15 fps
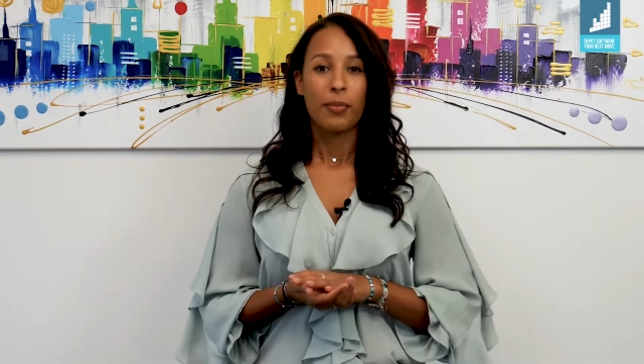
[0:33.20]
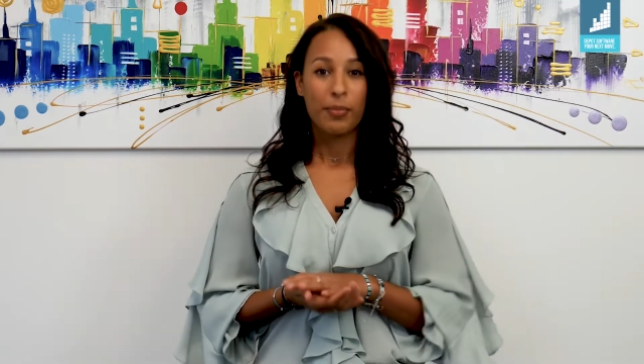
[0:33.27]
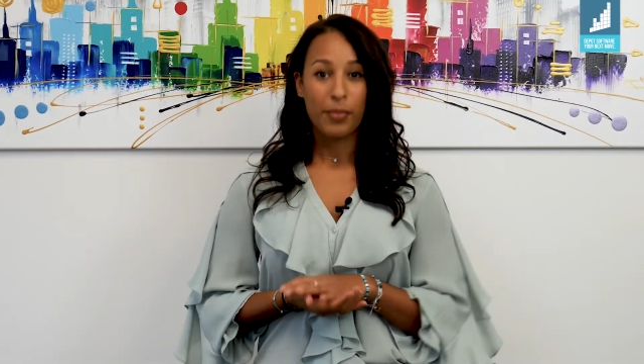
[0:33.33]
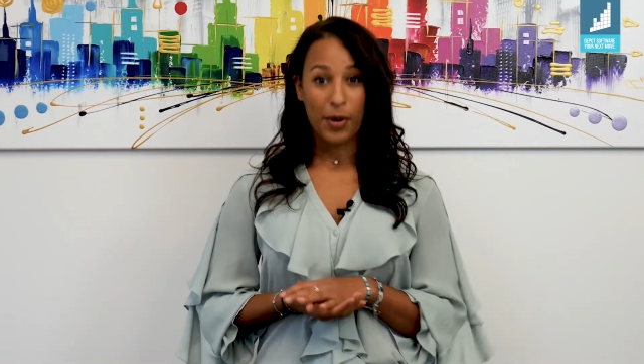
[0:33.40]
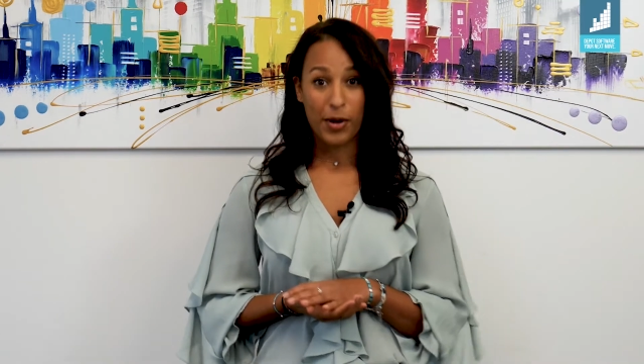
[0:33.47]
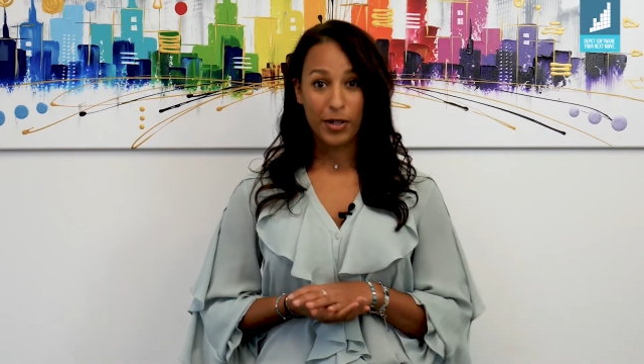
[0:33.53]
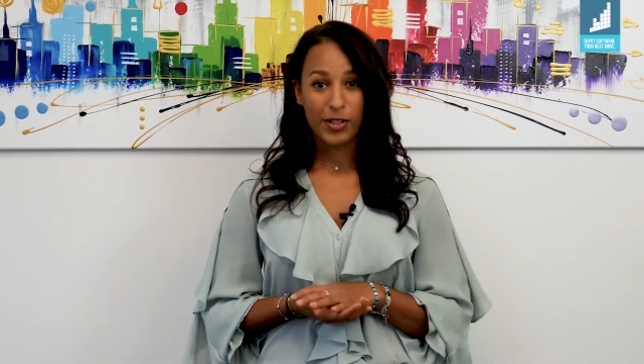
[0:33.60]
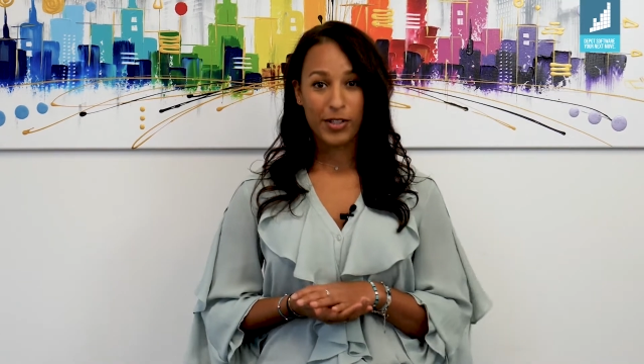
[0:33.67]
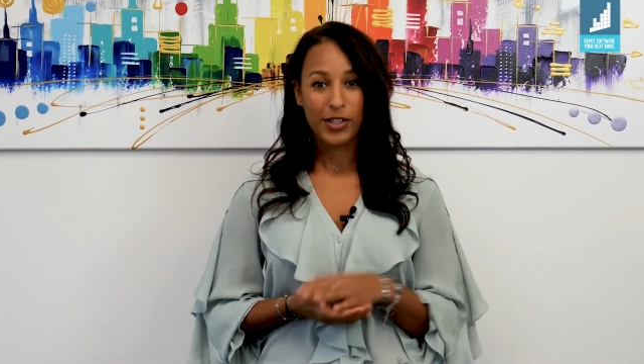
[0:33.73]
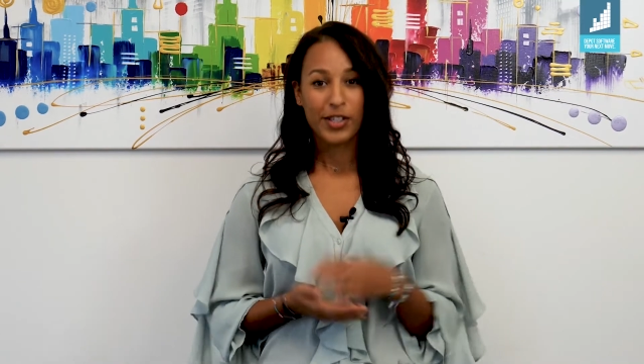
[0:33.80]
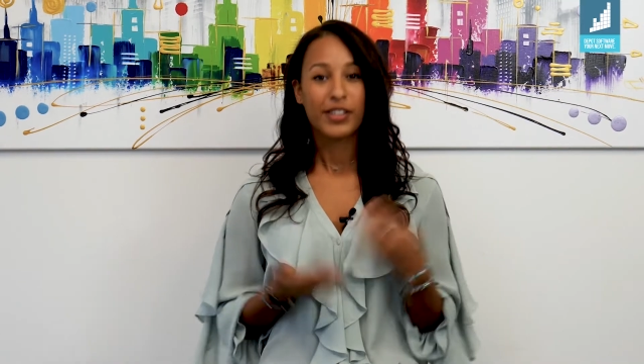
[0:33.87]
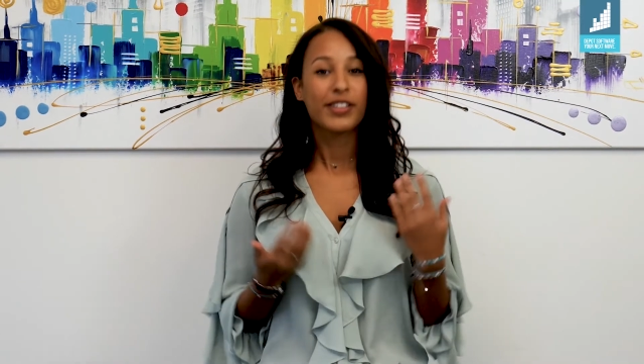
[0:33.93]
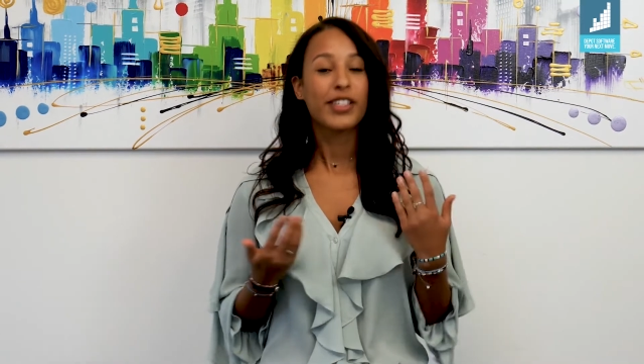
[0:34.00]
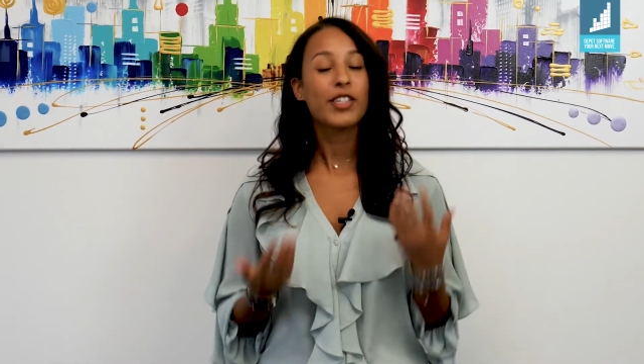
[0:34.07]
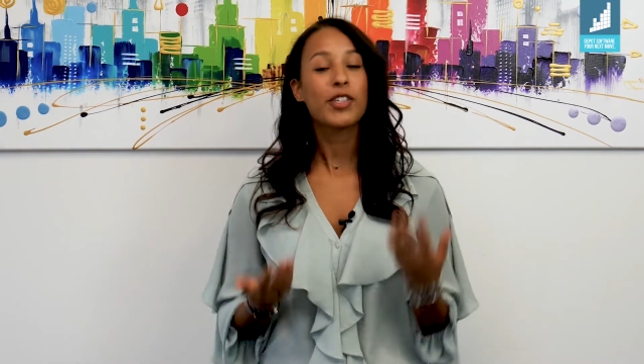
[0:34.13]
But
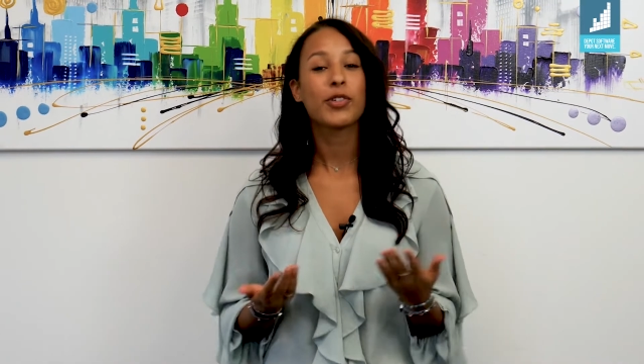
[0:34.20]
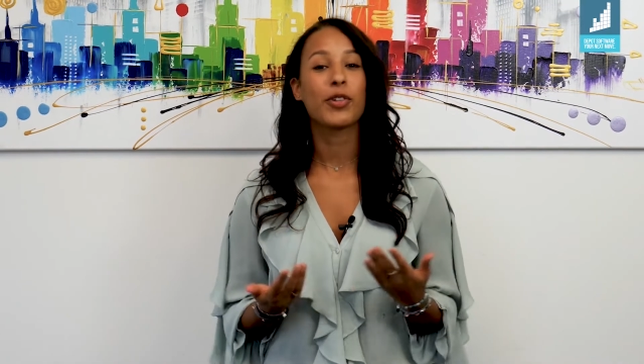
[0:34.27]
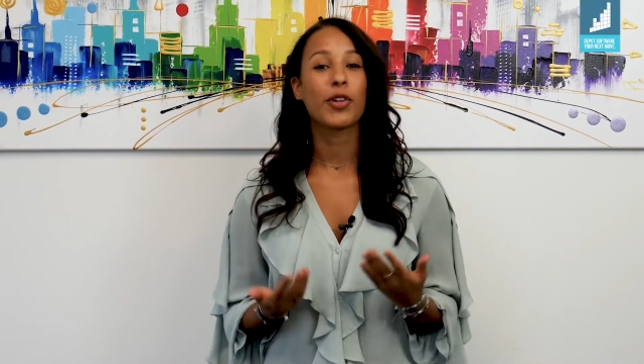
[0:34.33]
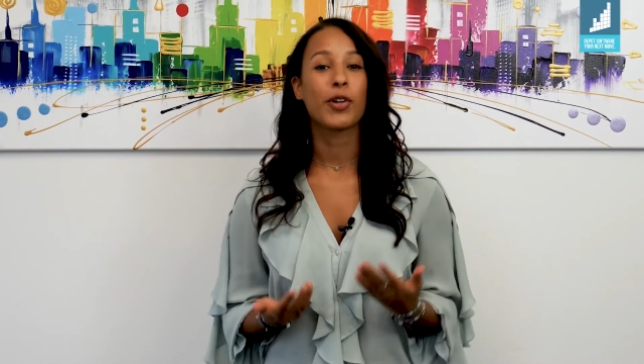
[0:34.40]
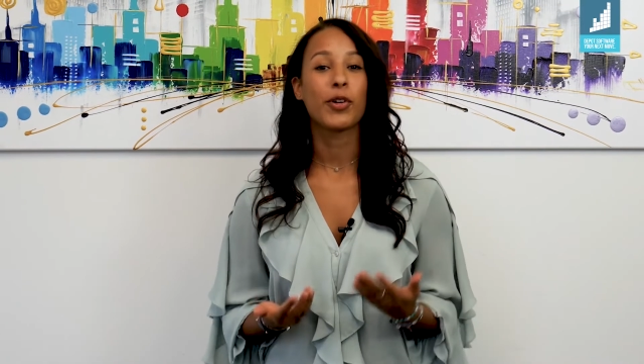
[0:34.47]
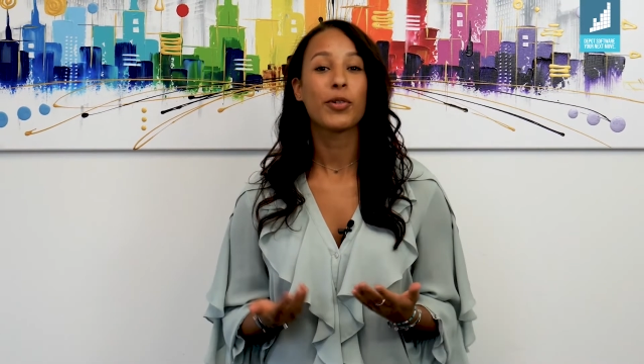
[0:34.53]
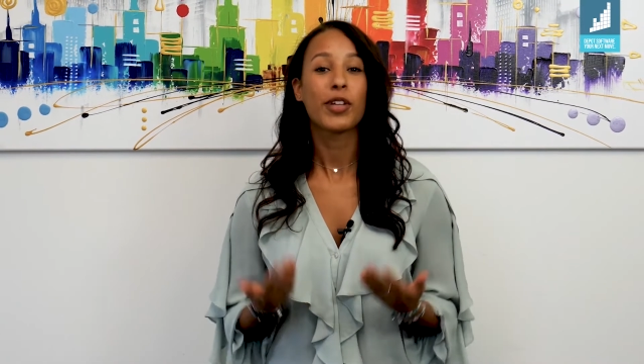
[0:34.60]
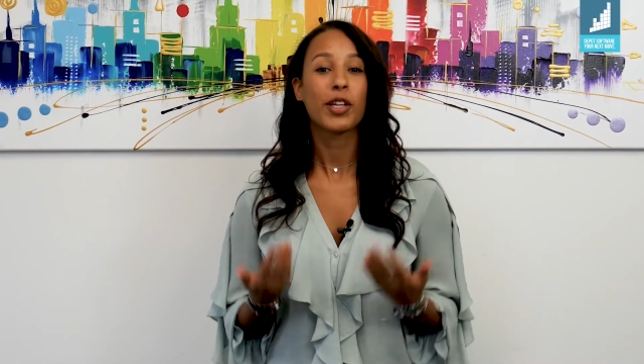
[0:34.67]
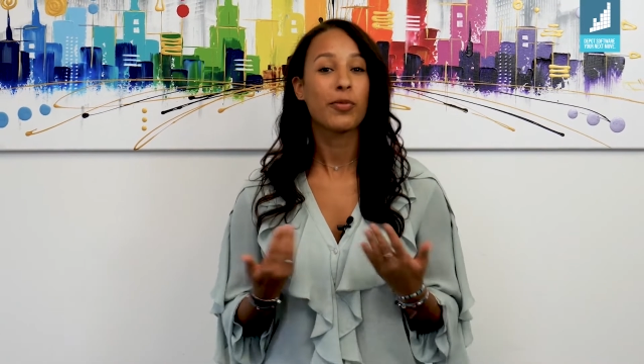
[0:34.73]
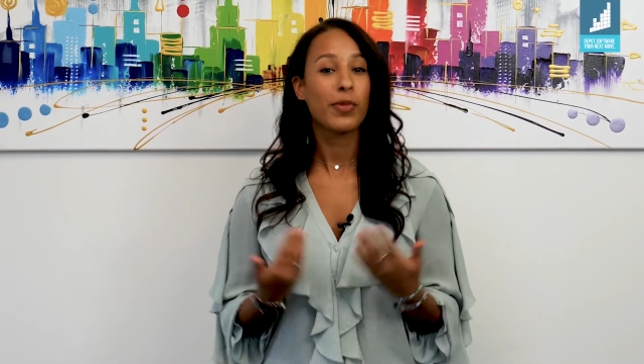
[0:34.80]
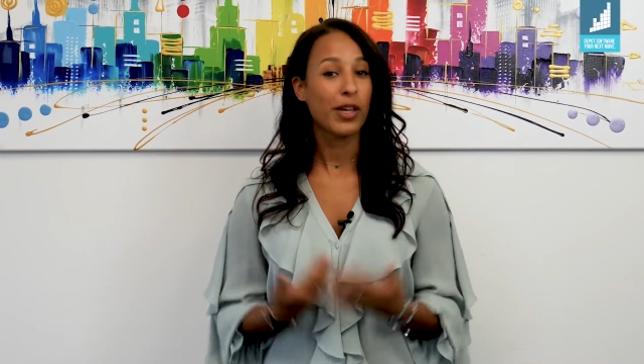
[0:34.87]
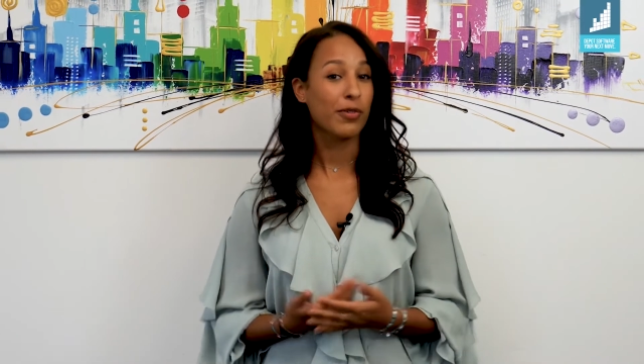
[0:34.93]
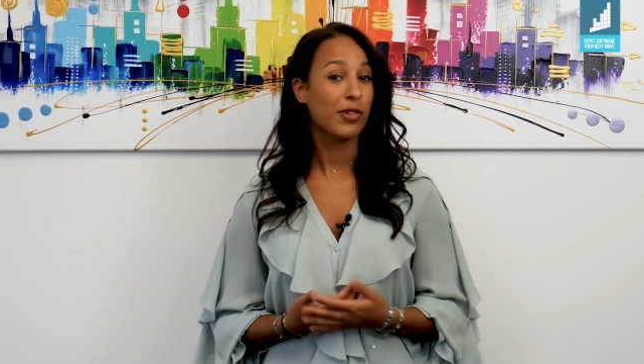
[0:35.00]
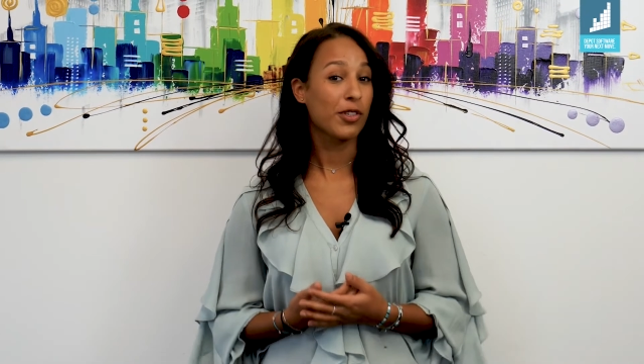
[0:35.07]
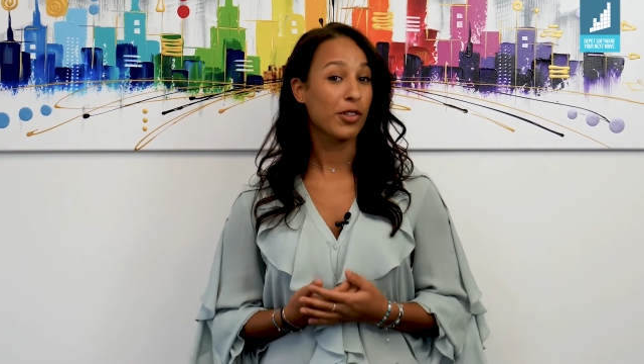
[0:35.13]
did you know that we
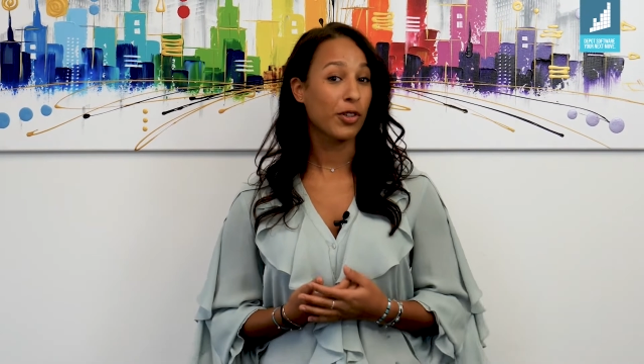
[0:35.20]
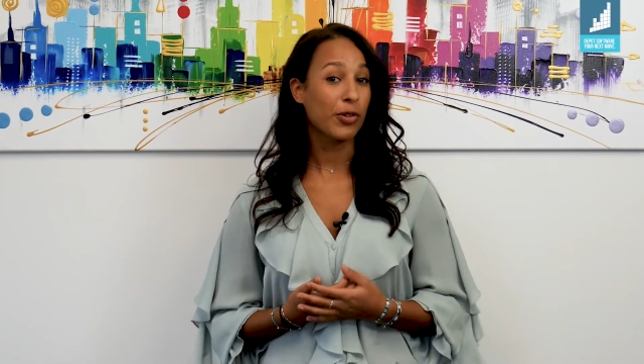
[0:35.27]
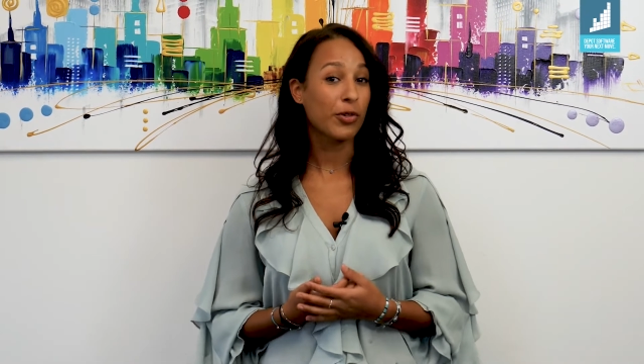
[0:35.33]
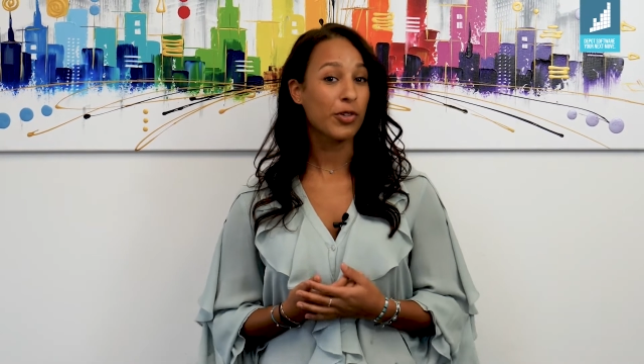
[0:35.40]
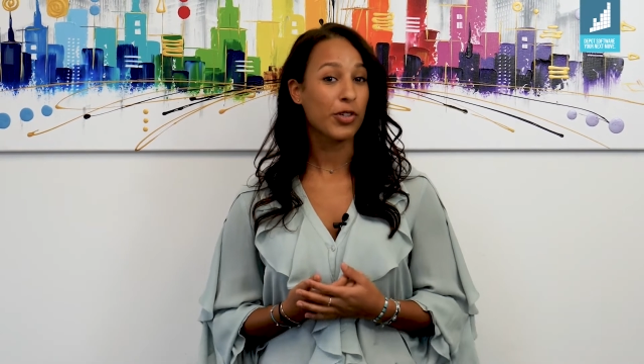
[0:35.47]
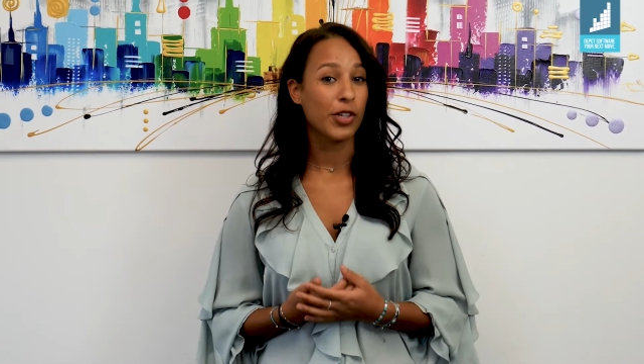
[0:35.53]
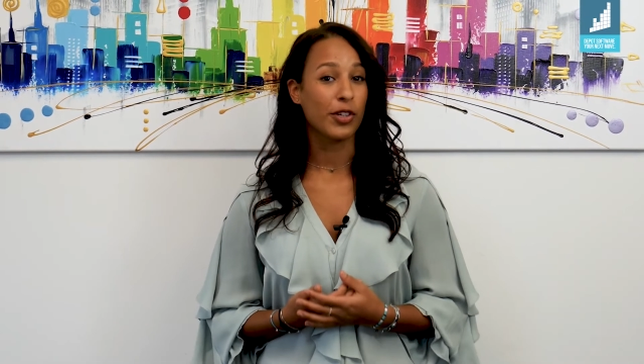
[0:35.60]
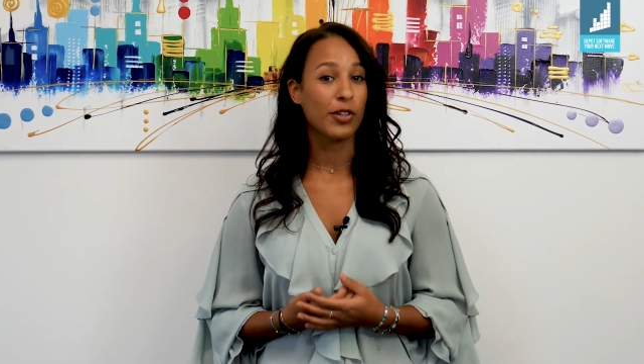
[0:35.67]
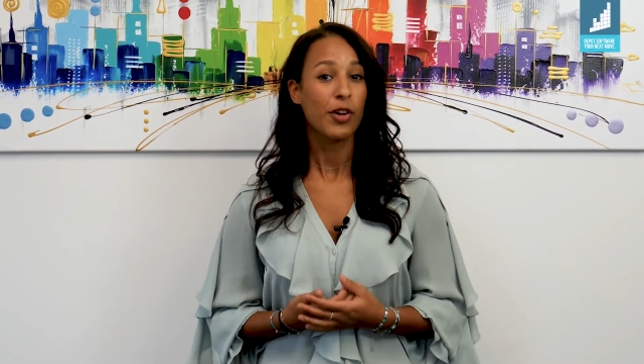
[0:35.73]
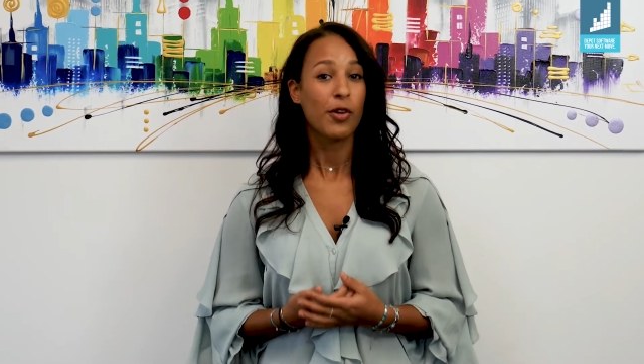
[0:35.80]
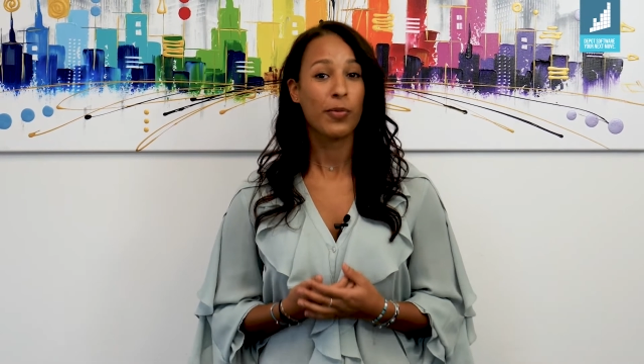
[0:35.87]
have a solution